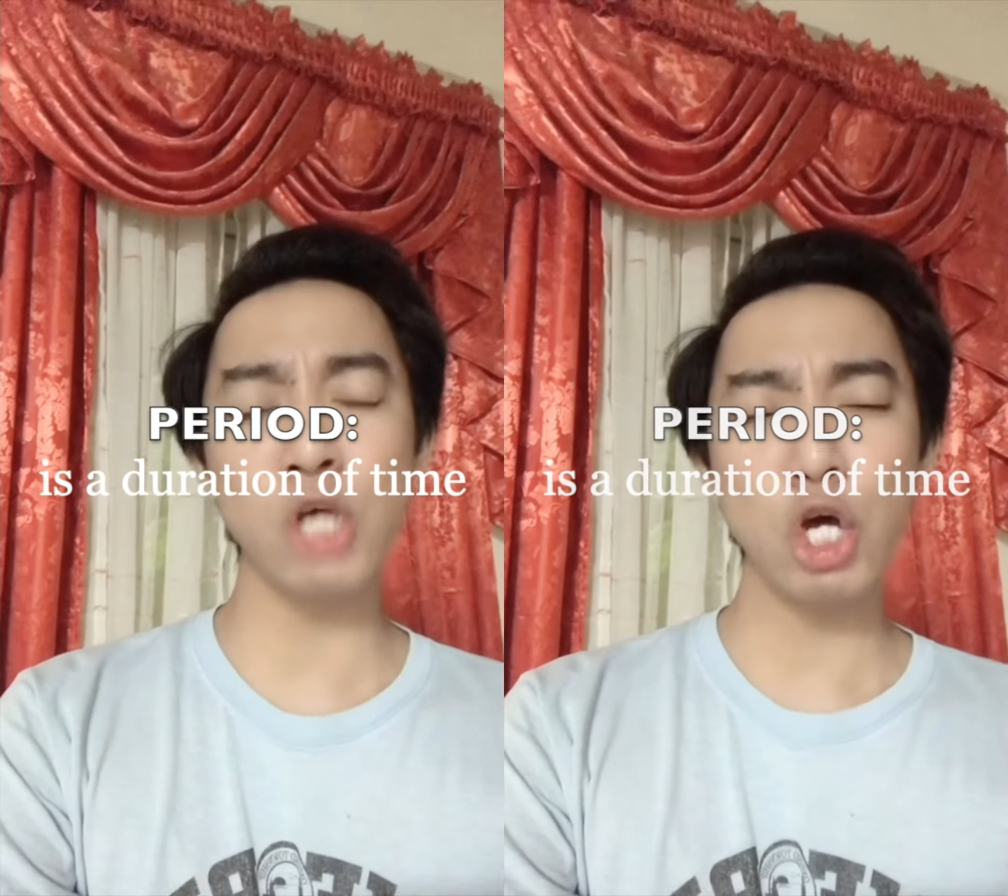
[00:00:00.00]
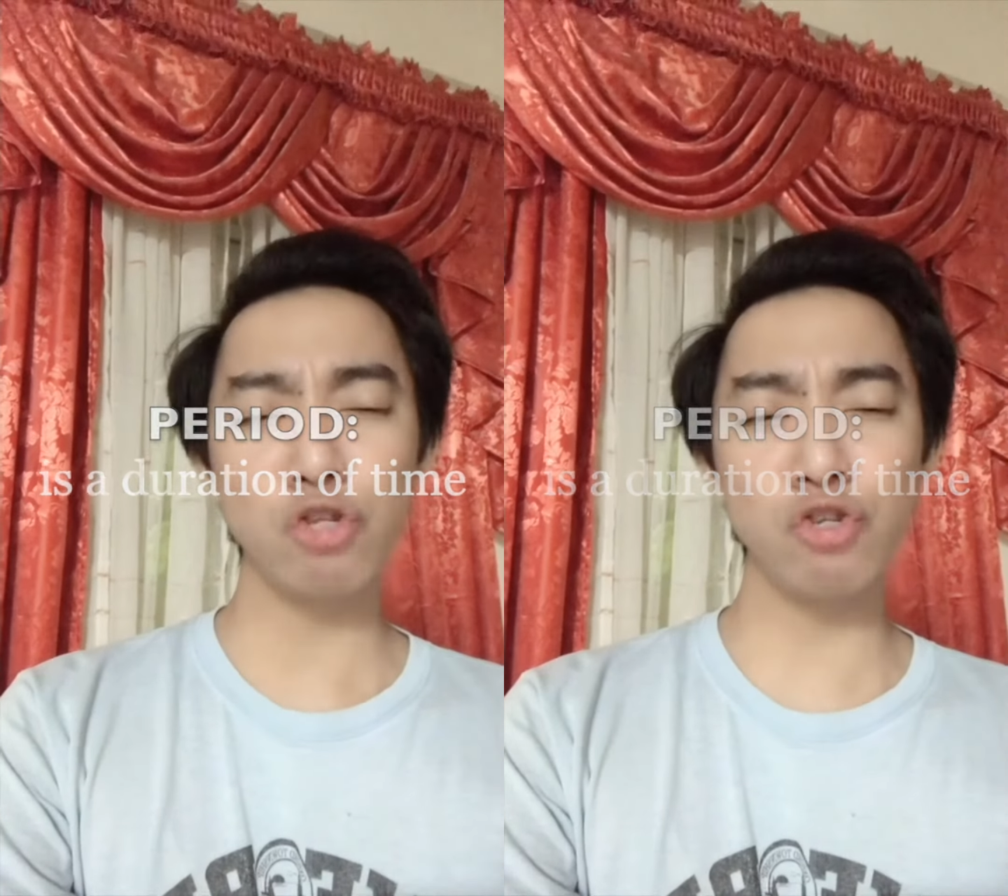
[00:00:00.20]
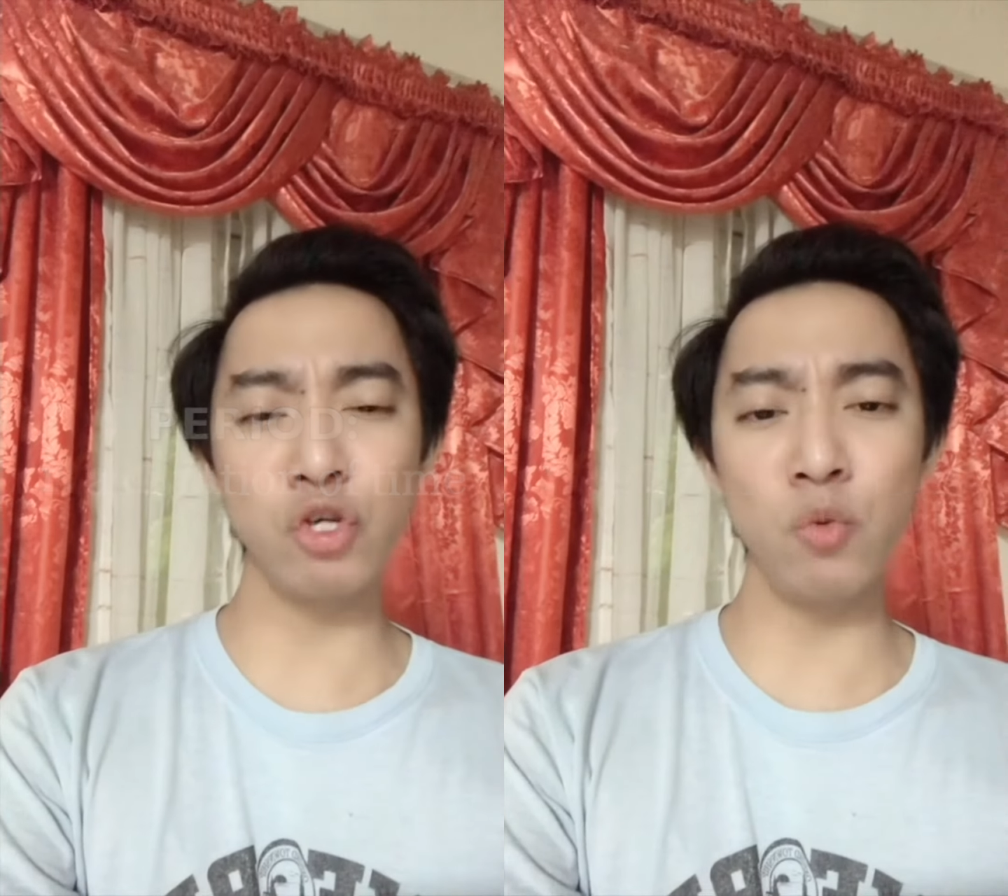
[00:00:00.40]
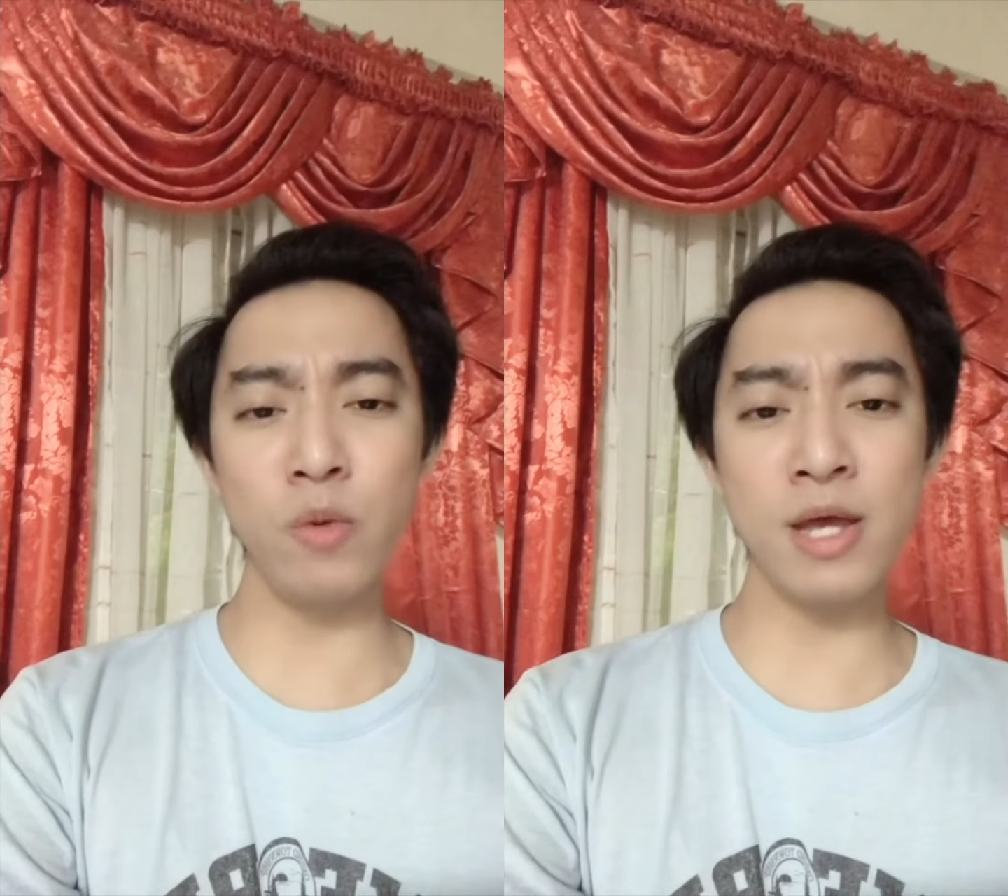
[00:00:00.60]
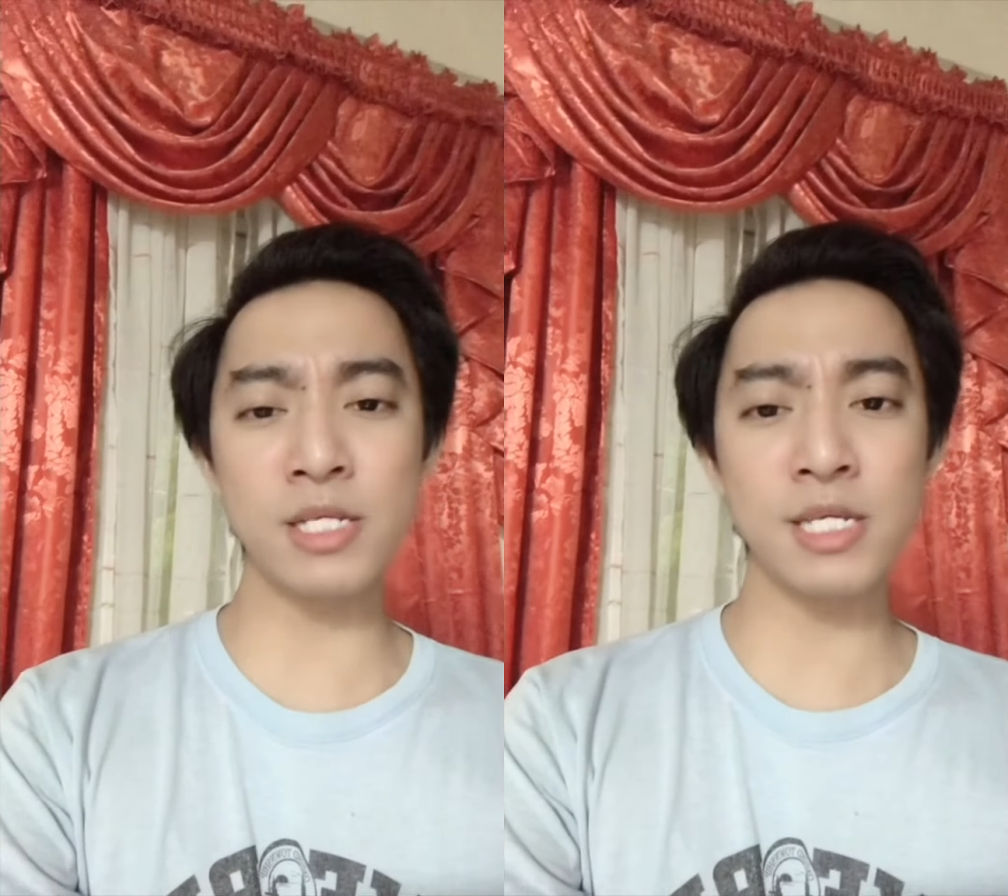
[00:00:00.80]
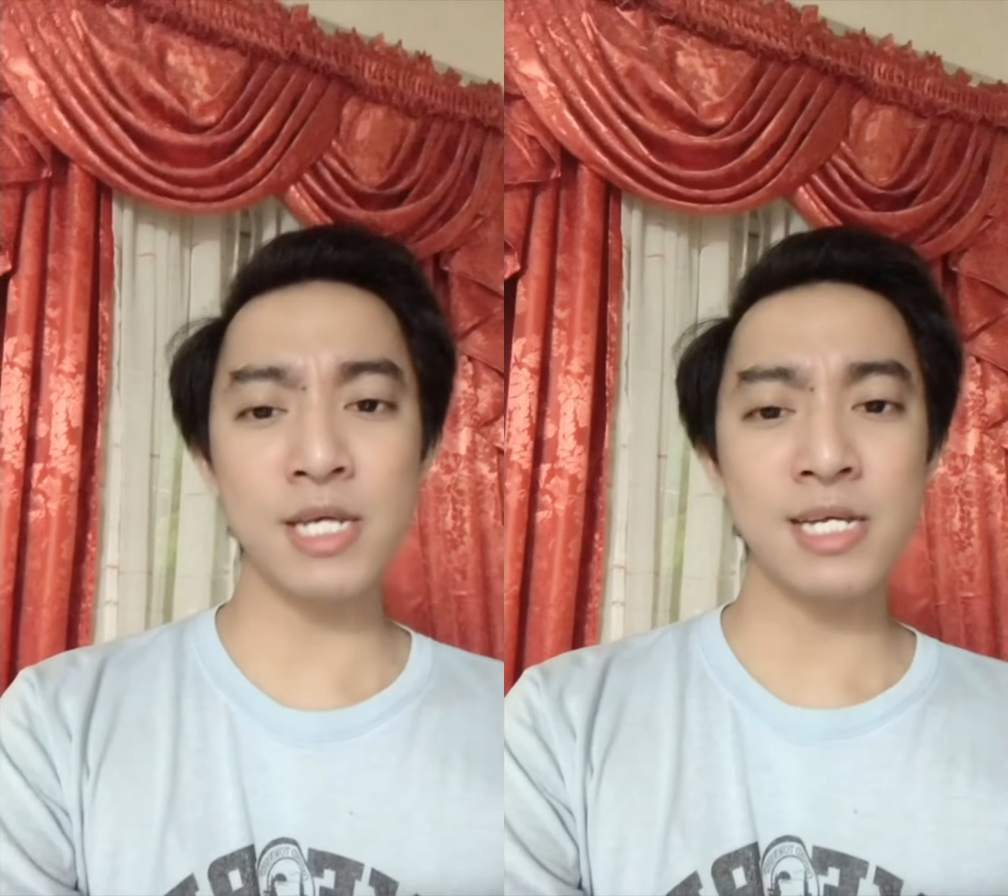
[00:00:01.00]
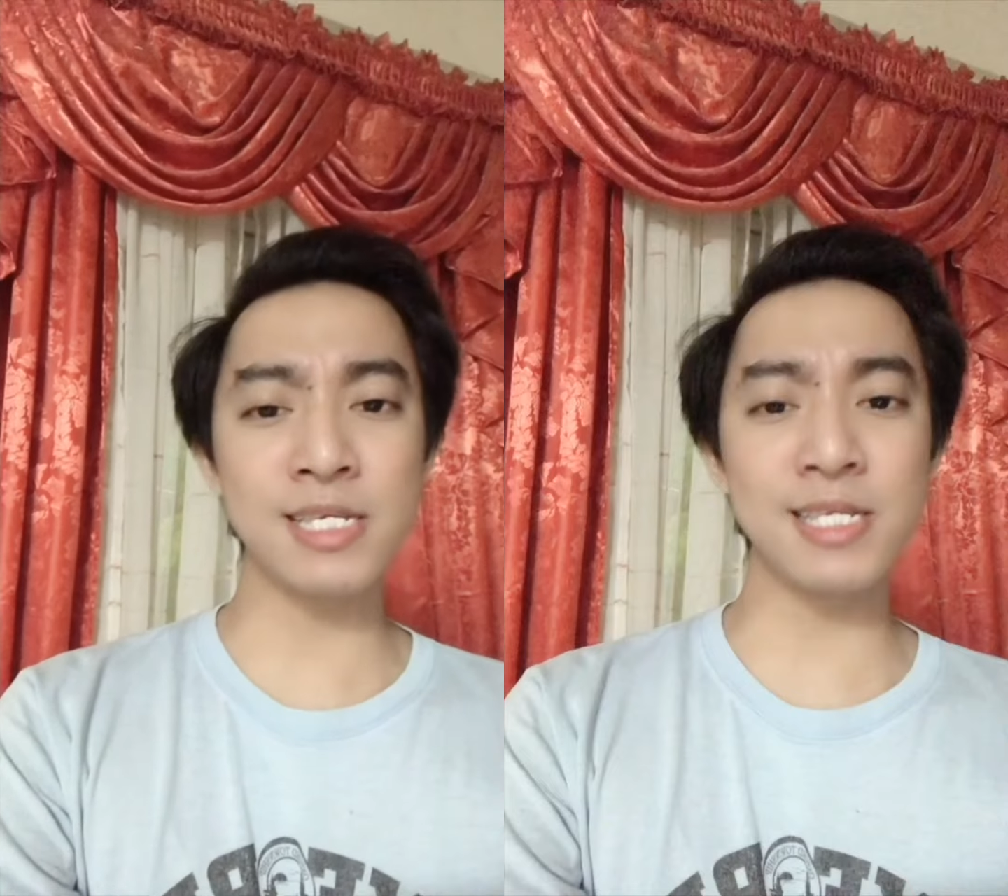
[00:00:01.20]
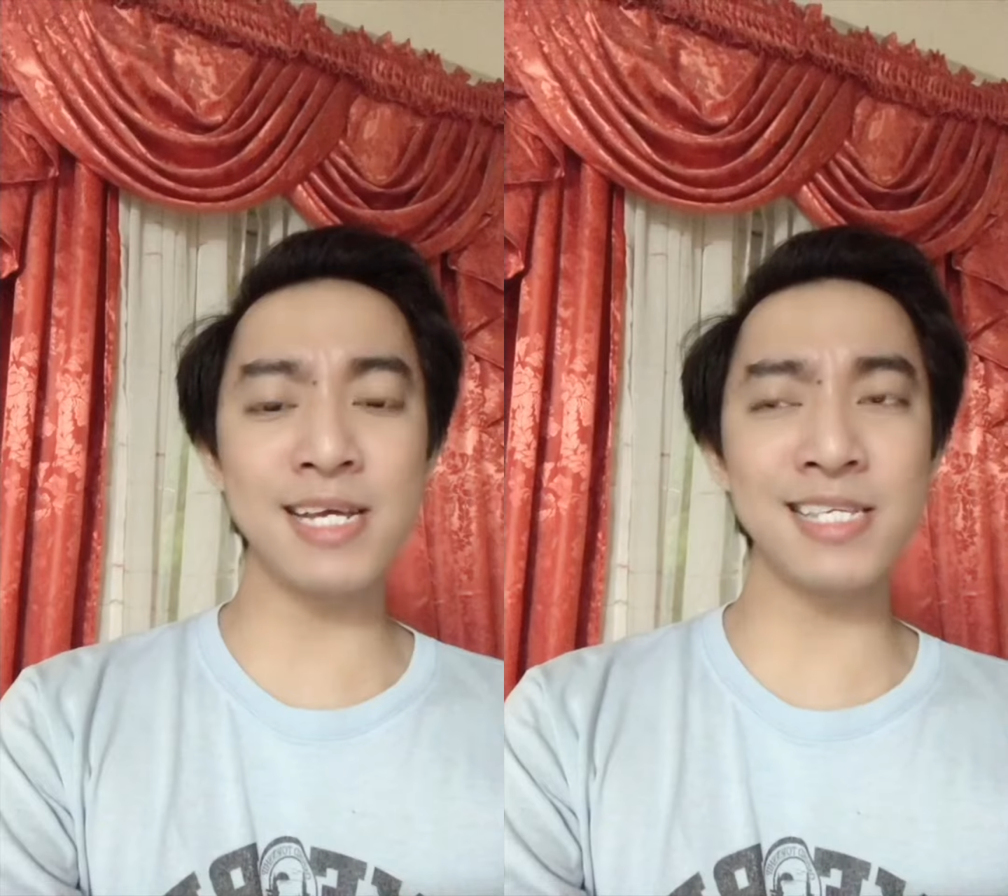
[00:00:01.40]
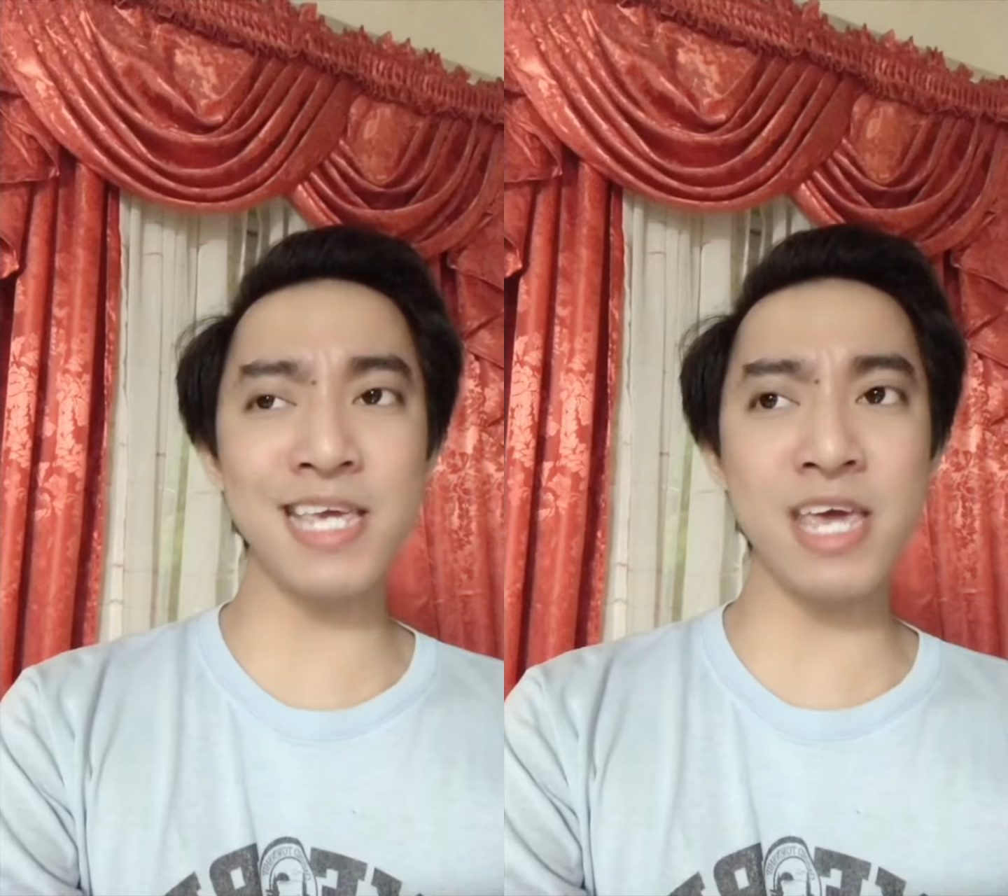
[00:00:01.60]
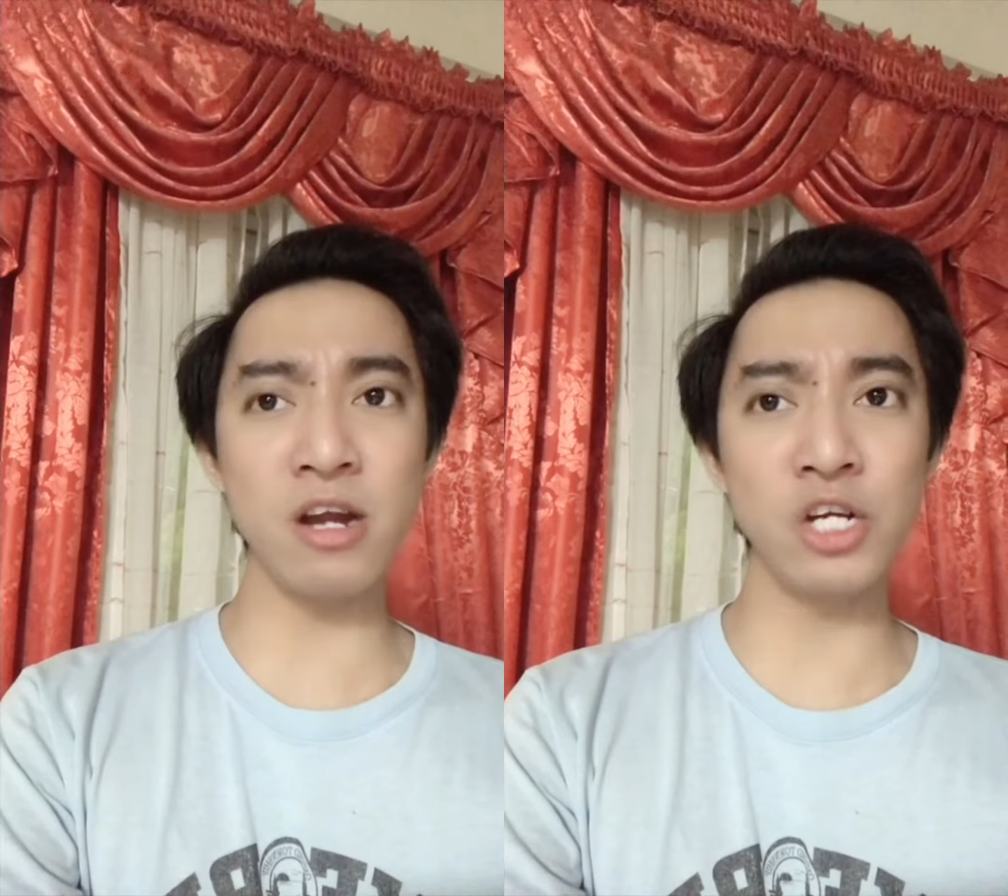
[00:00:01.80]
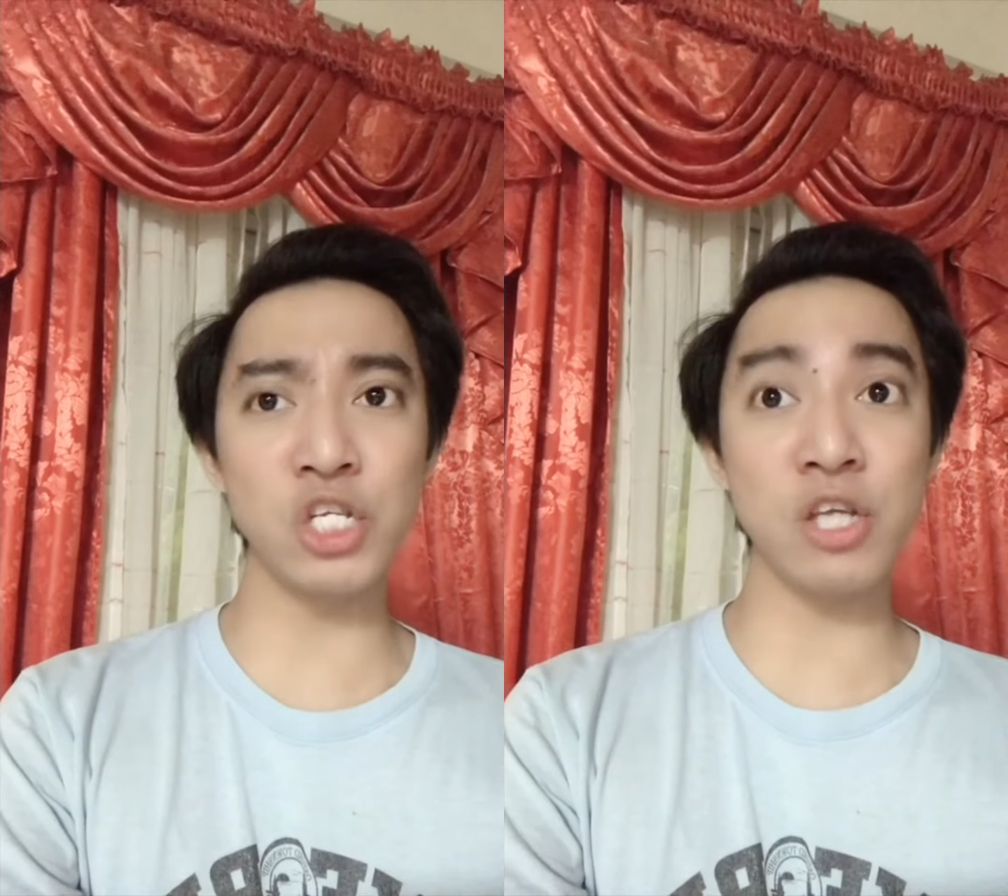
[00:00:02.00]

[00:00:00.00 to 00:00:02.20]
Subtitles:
2 weeks, 6 years,